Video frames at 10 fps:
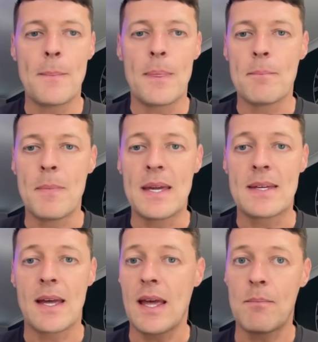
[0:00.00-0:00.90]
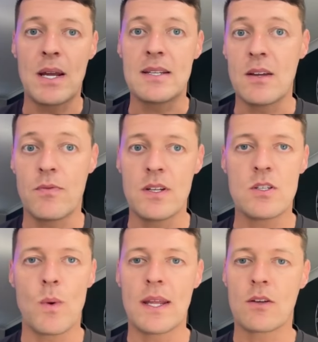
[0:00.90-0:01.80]
make a big
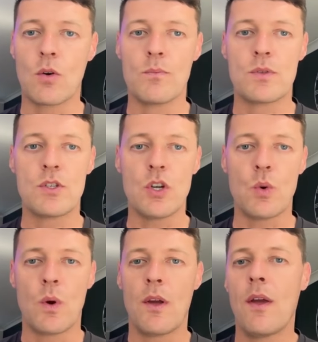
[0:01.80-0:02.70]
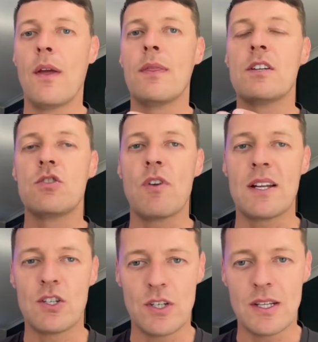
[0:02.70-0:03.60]
difference when it comes to the
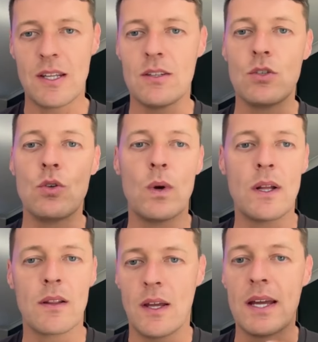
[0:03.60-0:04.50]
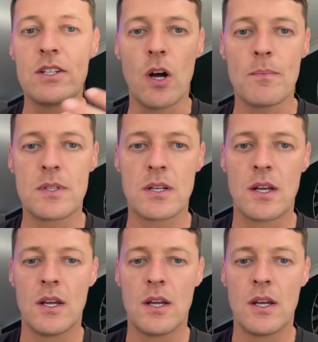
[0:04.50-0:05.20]
strategy that you will adopt.